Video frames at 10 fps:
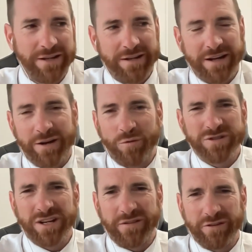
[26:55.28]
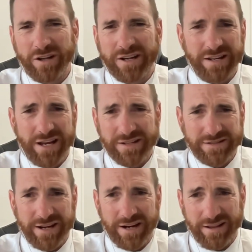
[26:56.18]
And it wasn't even like he had to
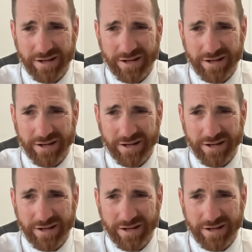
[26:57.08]
say anything.